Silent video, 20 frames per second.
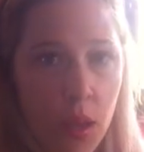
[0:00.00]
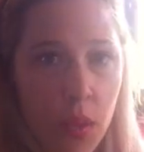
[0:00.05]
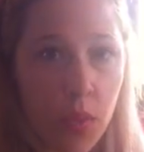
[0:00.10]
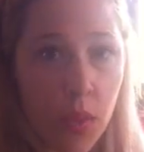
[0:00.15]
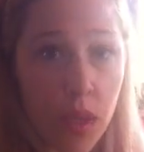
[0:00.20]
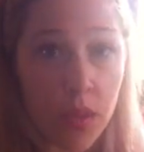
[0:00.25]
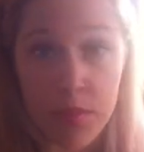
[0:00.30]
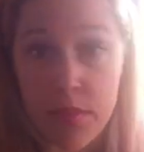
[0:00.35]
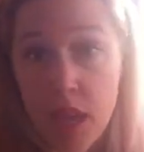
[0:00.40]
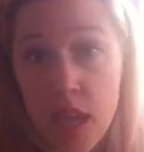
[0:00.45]

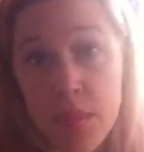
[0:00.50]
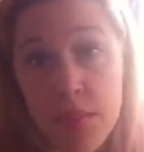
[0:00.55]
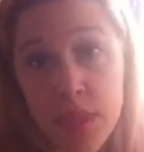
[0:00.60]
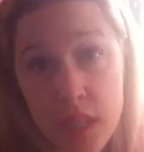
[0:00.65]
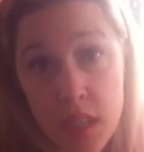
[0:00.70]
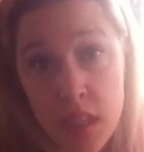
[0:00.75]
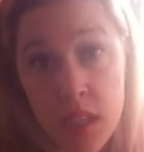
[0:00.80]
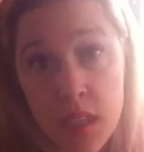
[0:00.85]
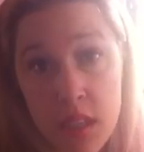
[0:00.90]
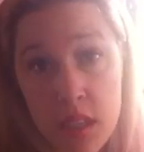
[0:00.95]
Well,
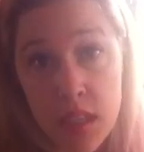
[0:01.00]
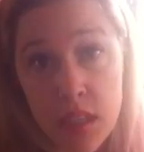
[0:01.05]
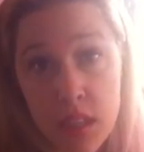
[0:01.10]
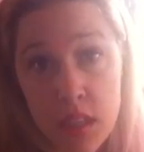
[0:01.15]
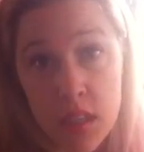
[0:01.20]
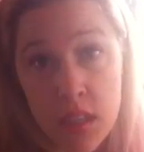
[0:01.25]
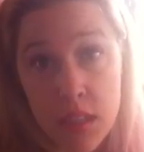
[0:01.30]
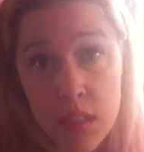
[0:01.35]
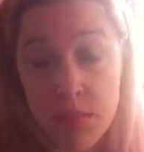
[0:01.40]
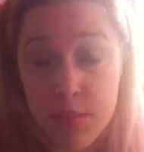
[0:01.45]
maybe
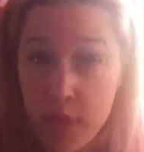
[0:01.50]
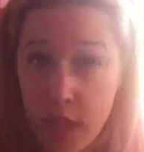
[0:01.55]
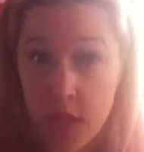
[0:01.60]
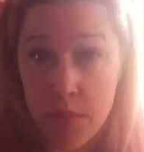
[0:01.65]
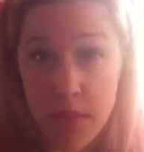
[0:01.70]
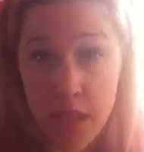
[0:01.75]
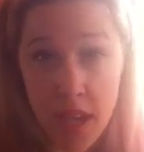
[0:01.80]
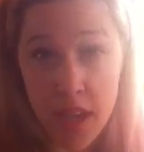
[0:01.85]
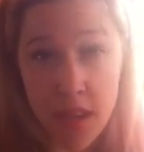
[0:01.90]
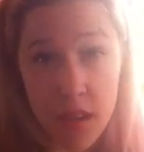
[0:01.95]

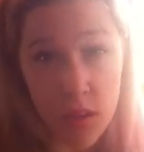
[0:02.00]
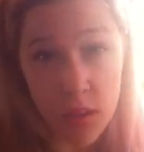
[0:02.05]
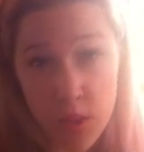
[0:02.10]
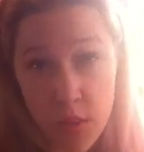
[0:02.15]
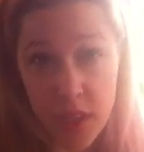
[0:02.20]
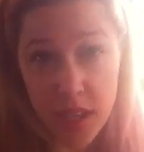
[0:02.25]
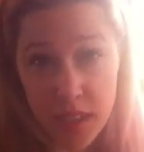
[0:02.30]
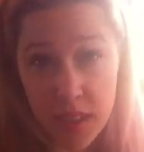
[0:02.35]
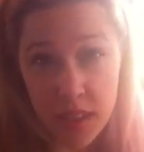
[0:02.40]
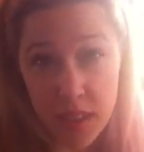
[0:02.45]
I don't
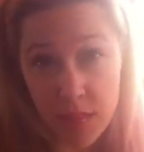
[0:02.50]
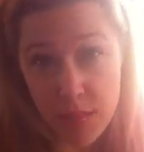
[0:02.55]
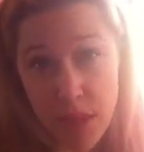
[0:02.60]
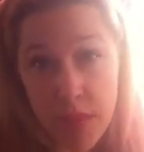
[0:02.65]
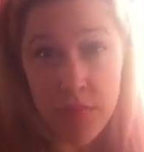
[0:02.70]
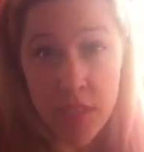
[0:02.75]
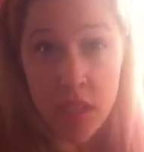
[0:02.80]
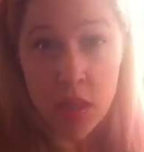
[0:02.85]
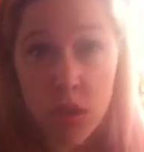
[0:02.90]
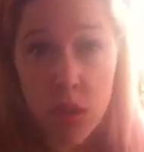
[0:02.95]
know anything.
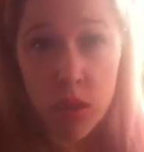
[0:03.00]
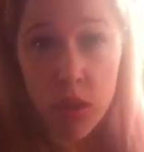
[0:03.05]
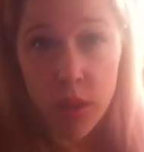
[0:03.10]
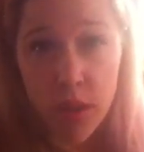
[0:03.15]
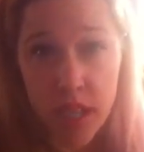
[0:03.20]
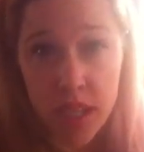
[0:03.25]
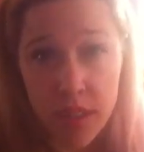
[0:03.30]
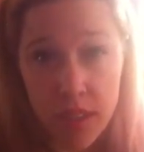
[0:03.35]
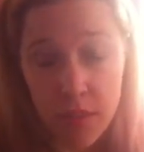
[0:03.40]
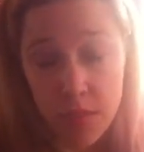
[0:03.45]
Maybe you don't know
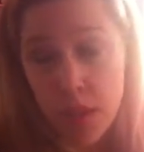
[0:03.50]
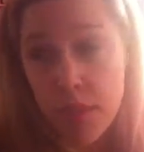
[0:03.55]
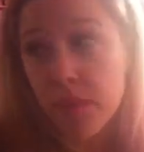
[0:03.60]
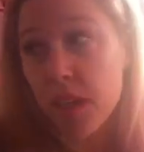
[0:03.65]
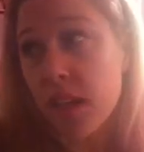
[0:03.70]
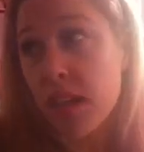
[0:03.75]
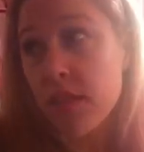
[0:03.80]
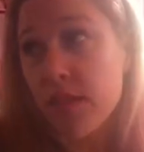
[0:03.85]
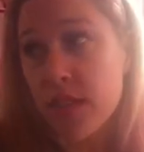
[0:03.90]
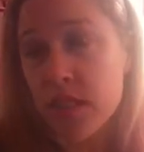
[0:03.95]
anything.
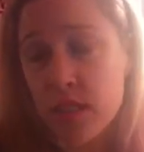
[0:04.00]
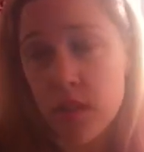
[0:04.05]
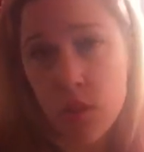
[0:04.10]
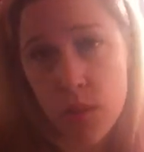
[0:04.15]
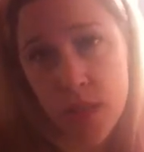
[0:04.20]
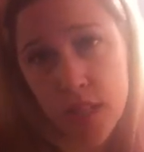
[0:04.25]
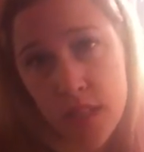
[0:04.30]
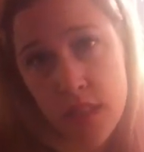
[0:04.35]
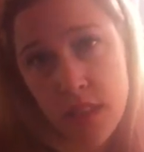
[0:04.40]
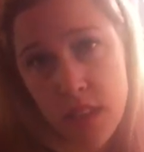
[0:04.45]
Maybe none of us
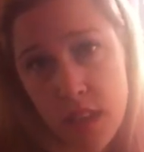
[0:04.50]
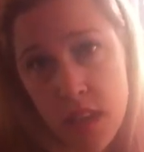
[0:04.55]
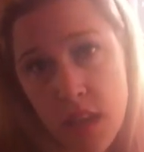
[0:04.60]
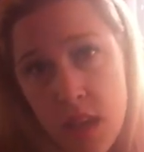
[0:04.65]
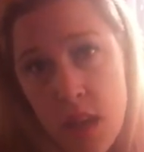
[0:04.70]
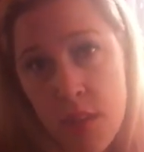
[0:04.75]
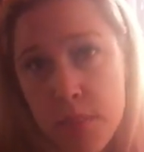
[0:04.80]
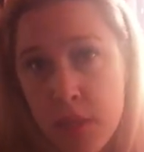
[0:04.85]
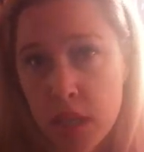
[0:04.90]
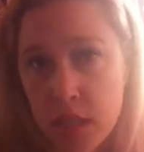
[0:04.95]
know anything.
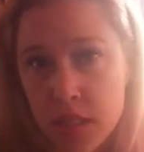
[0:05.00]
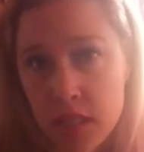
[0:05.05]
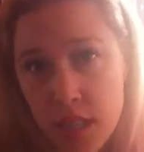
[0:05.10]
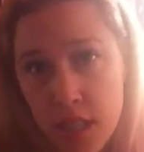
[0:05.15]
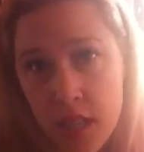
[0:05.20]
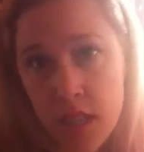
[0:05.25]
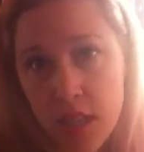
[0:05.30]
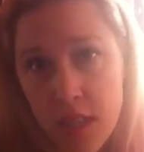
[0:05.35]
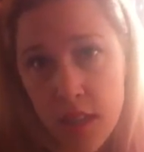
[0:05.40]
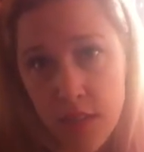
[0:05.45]
But I'll
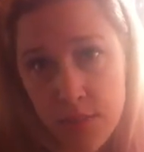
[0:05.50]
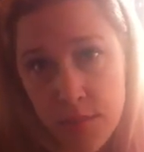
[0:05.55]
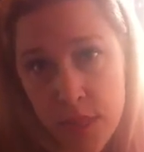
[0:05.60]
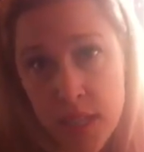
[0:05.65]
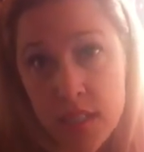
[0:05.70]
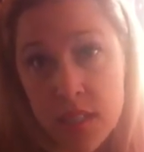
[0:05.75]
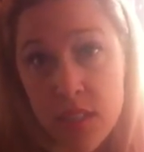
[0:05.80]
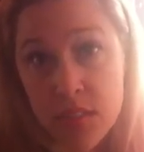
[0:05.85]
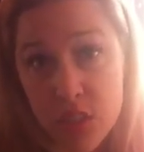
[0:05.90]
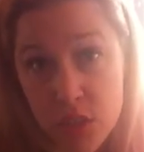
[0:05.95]
tell you, I've
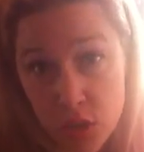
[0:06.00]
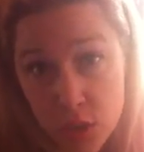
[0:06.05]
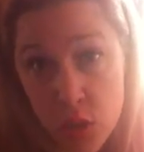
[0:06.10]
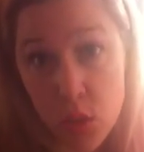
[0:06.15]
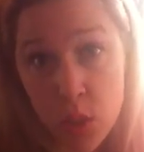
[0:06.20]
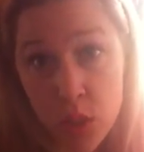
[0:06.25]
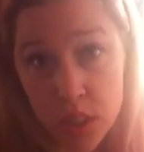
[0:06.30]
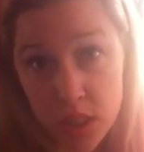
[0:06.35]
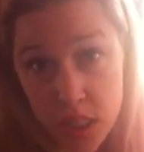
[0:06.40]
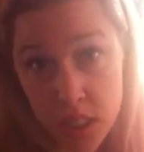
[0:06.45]
been a
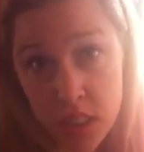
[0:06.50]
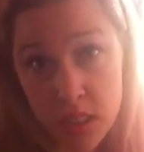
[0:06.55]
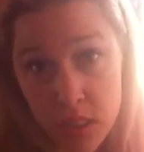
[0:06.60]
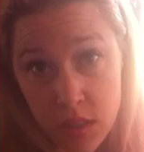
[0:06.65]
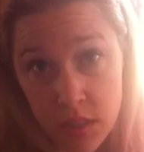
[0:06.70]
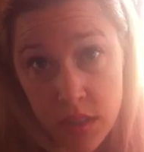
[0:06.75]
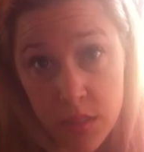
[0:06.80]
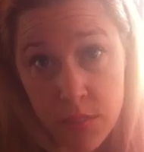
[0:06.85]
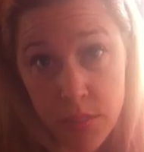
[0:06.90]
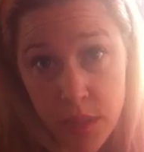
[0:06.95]
school
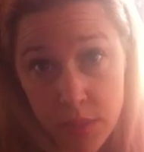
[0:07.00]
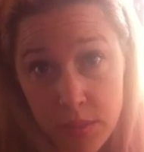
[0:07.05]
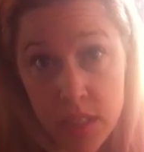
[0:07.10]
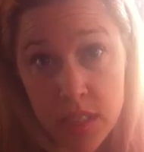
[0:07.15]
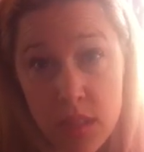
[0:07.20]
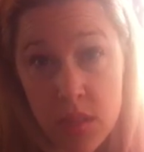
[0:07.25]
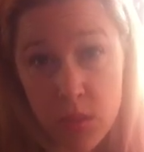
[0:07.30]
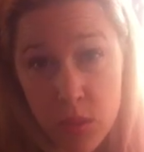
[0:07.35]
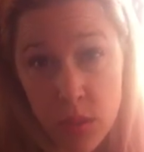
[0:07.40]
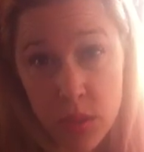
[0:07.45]
teacher in the
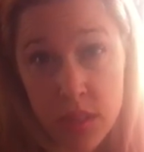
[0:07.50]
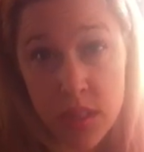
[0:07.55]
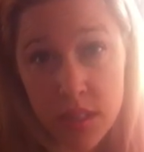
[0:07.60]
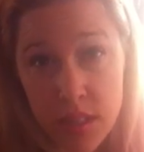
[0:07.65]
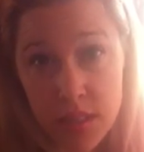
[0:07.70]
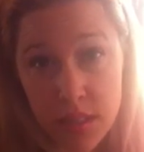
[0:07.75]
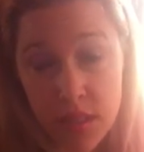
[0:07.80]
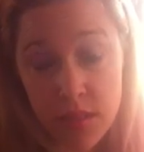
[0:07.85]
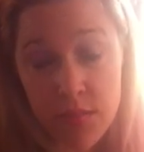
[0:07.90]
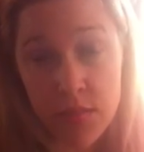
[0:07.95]
public school
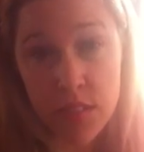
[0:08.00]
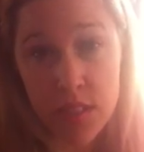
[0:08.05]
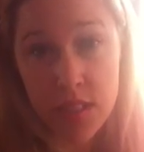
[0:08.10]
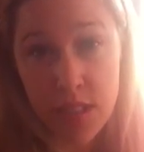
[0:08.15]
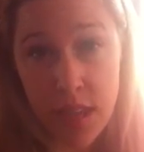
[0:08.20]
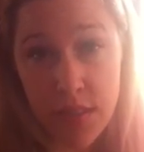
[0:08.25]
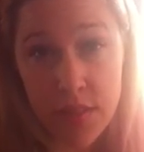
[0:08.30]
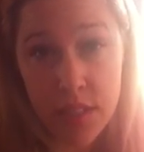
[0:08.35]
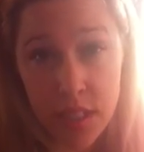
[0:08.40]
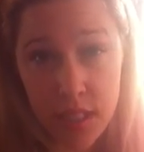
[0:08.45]
system for
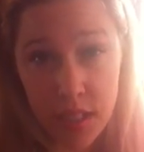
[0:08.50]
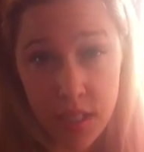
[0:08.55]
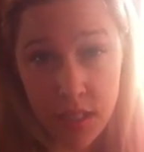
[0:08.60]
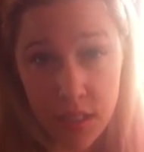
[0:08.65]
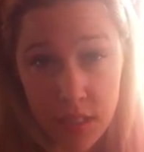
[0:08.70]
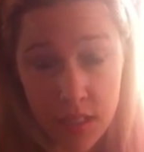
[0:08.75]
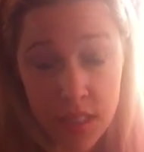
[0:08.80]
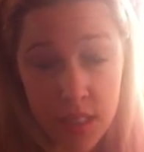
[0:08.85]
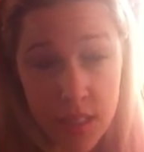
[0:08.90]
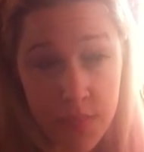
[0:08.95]
7
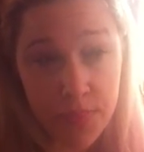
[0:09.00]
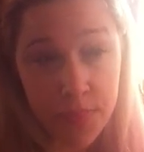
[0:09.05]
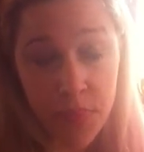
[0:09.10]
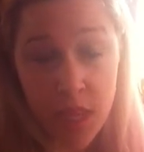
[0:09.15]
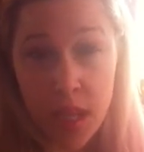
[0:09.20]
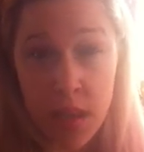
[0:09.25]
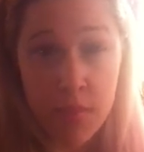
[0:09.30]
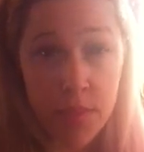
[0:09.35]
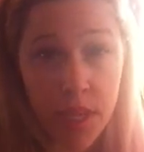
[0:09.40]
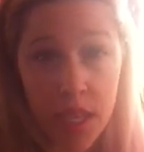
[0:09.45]
years.
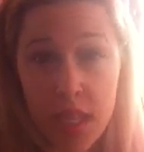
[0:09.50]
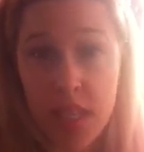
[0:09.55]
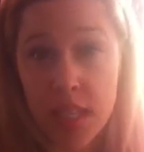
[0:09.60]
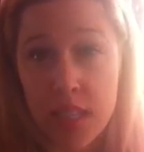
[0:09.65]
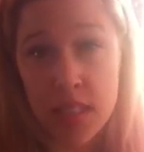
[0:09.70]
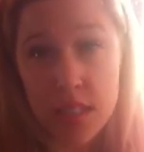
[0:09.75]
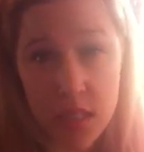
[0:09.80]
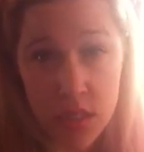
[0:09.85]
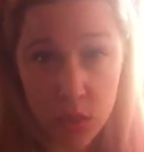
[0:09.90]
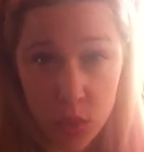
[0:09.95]
My
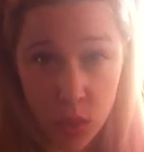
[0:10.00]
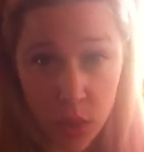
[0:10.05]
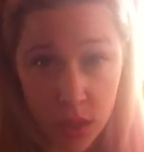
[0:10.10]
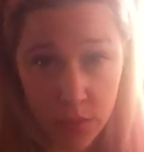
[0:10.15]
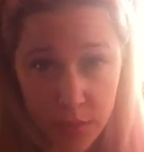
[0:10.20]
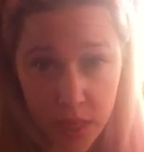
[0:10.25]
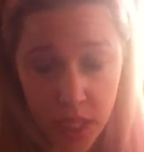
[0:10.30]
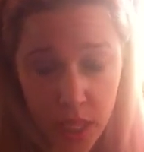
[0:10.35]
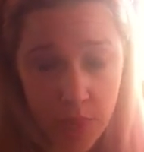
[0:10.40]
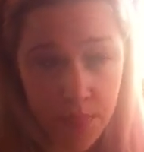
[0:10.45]
kids
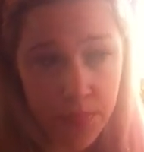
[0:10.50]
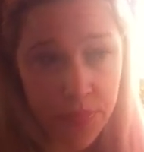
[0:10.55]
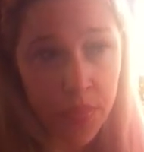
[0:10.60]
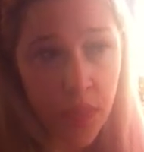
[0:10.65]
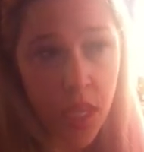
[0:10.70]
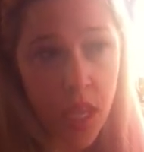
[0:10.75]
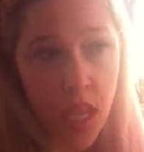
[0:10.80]
adore me.